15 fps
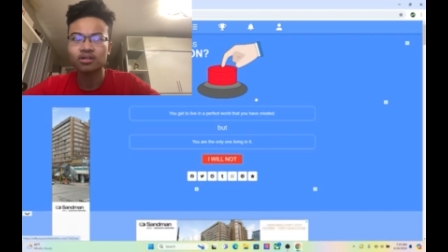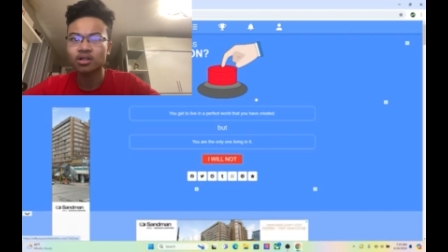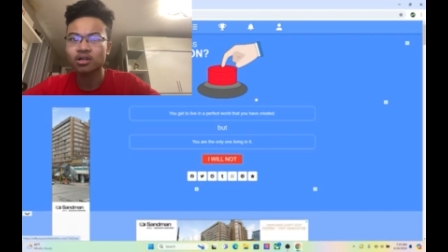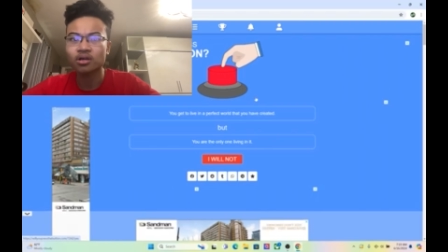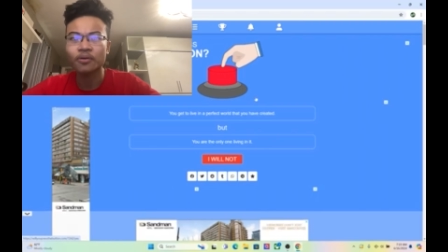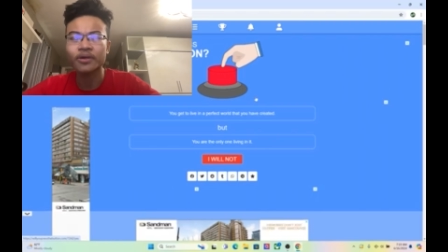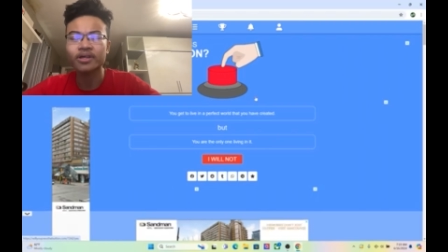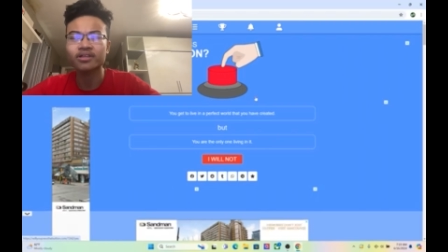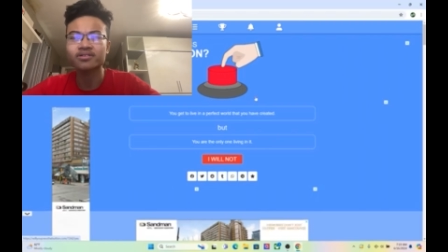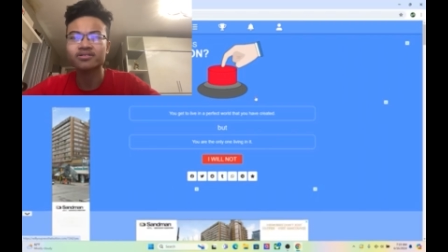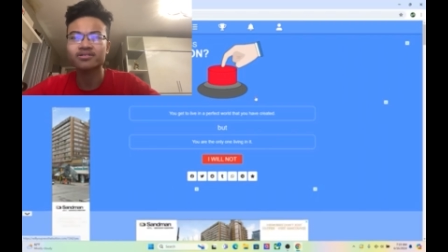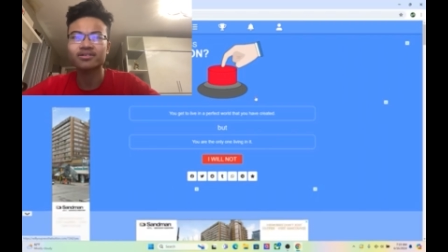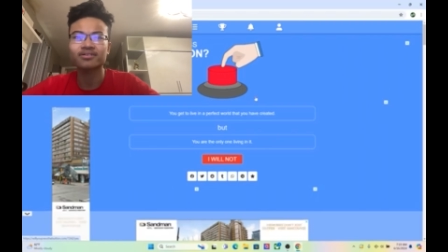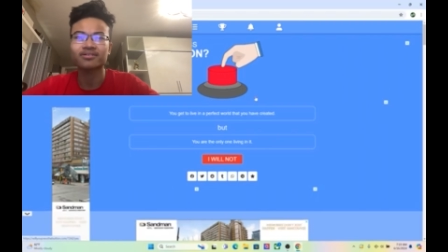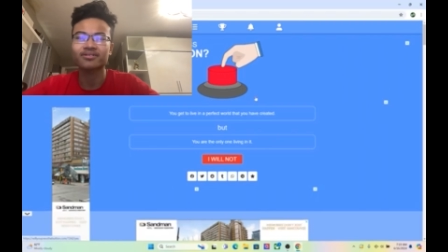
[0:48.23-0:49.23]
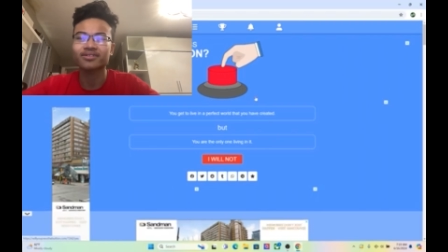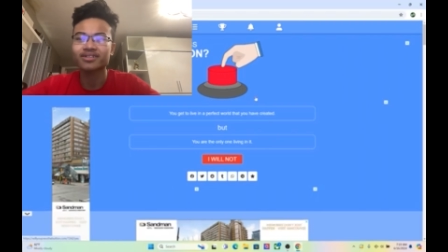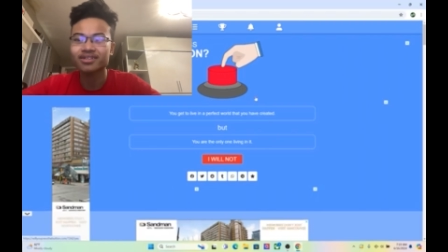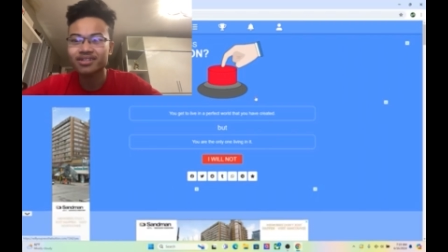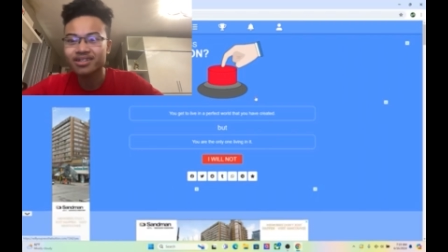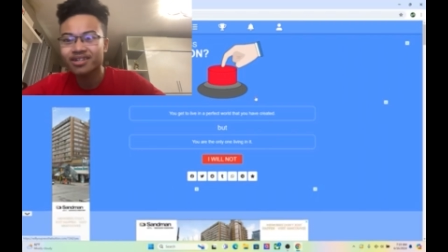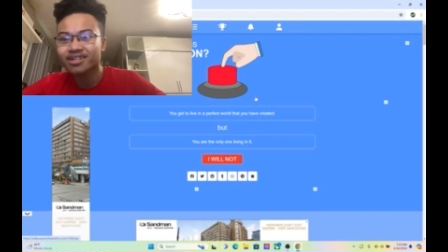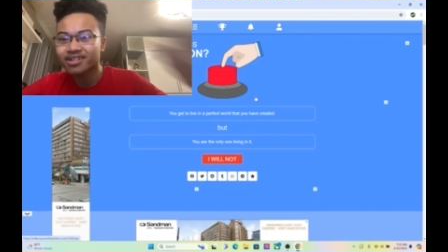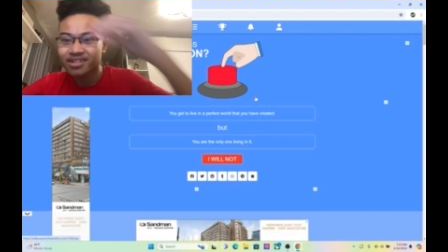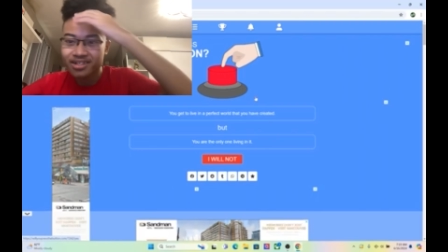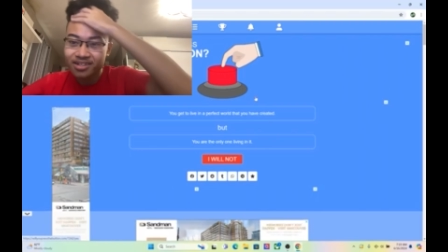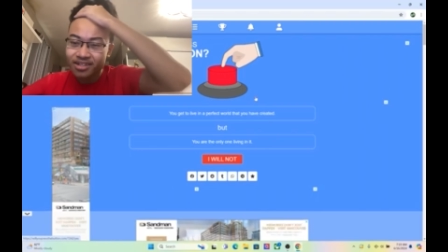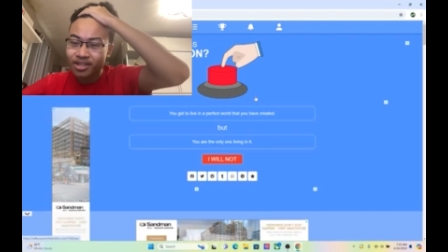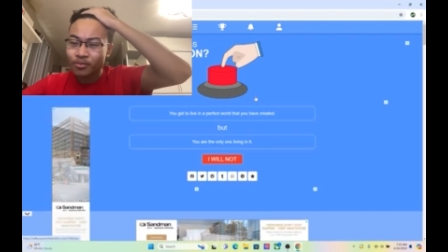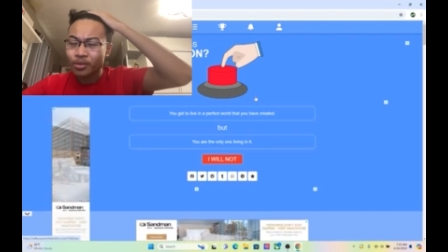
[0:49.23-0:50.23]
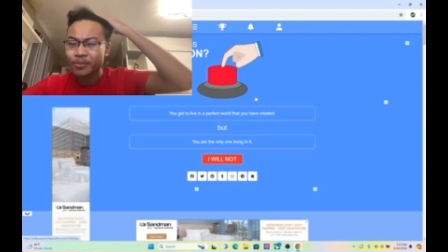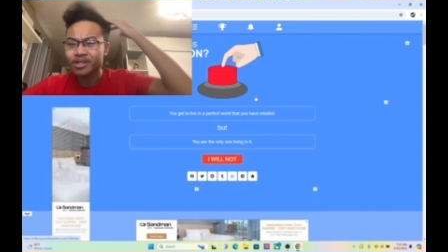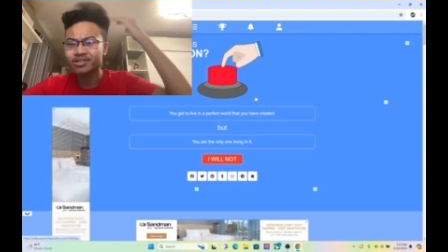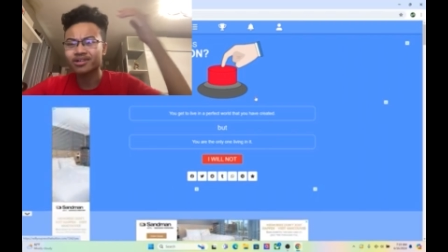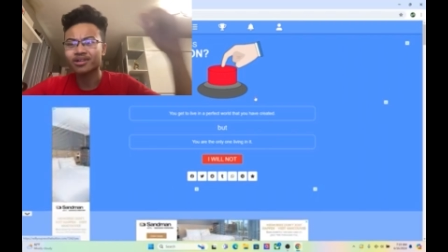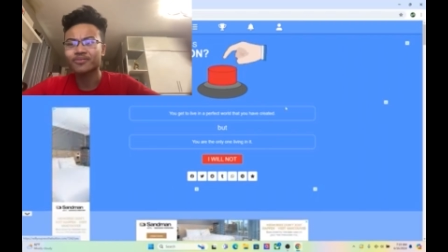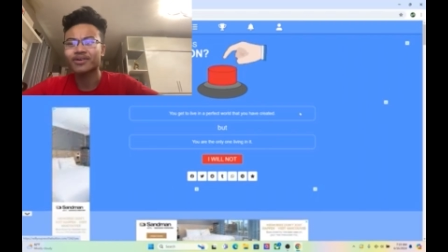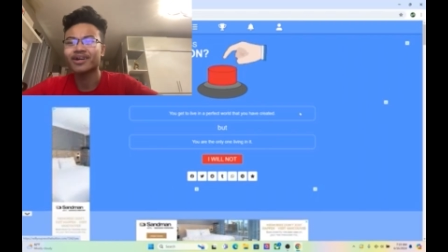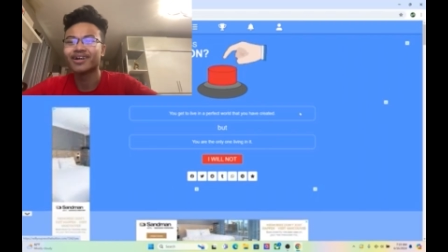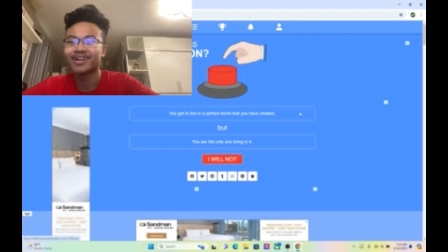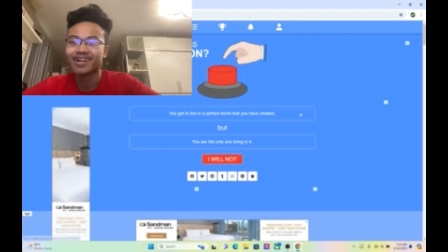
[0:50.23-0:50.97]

Oh, English. Okay, what am I talking about?